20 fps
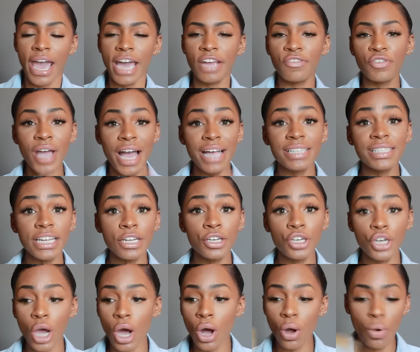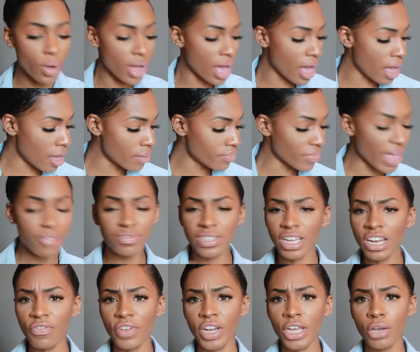if you guys didn't know, um, I've
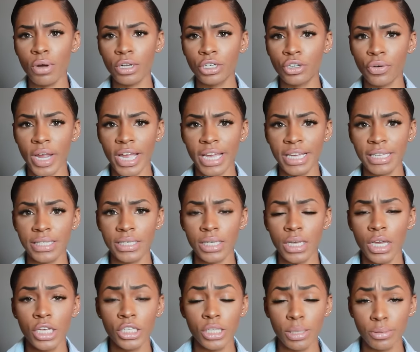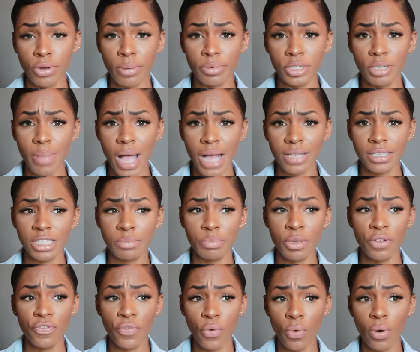done a video on Graze subscription boxes
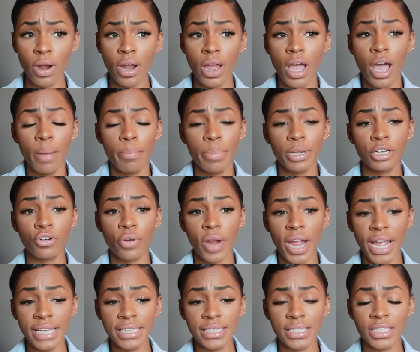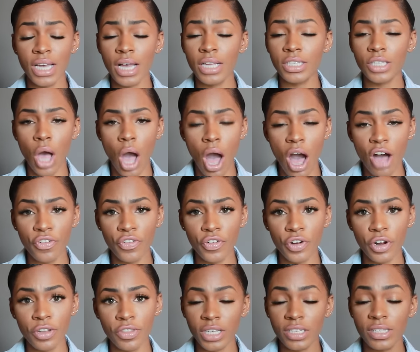before, but Graze does
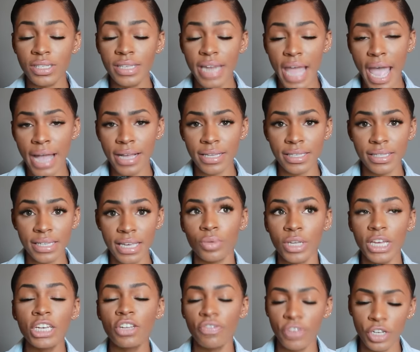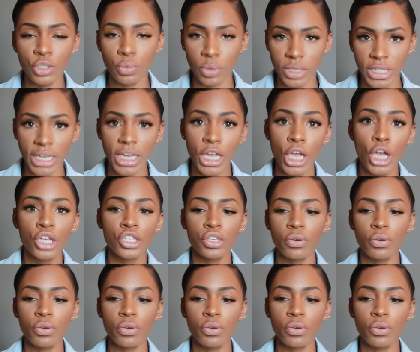offer snacks individually.